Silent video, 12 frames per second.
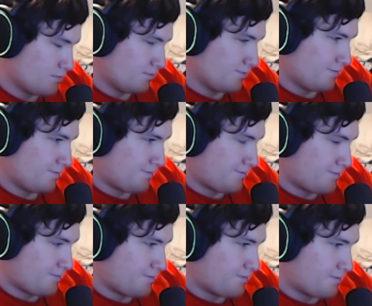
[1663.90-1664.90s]
freaking
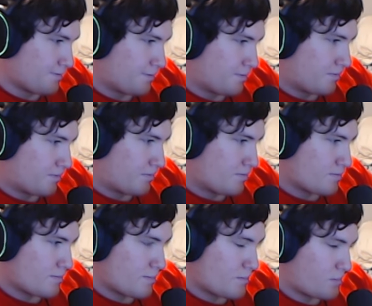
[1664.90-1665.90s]
overpowered and
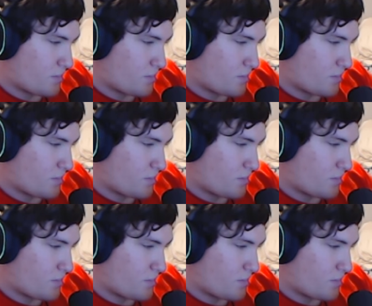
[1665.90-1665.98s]
you were